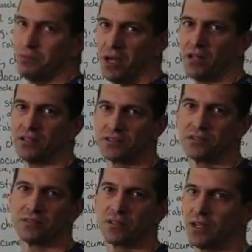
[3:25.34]
balance,
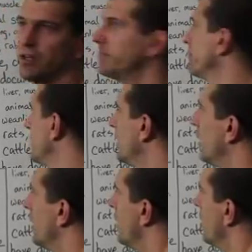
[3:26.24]
okay?
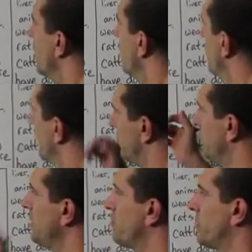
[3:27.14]
But if you
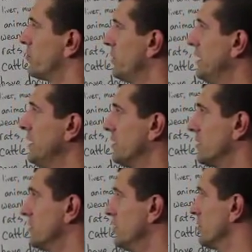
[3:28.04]
keep on reading
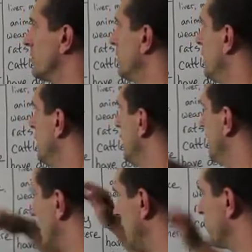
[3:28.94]
on Google,
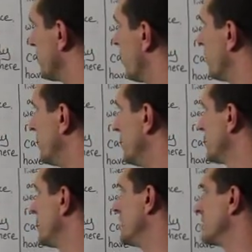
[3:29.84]
it keeps going and it
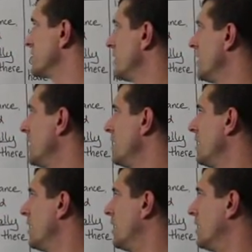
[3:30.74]
says,
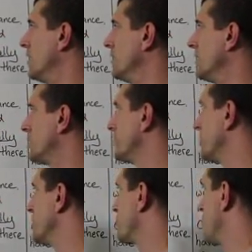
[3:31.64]
it also
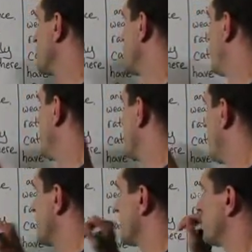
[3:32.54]
controls the way your
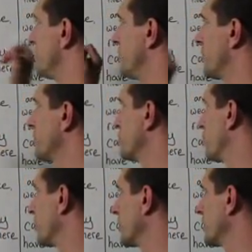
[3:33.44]
muscles and nerves
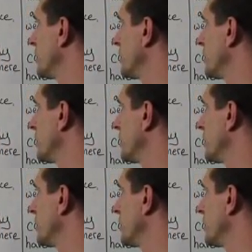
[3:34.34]
work.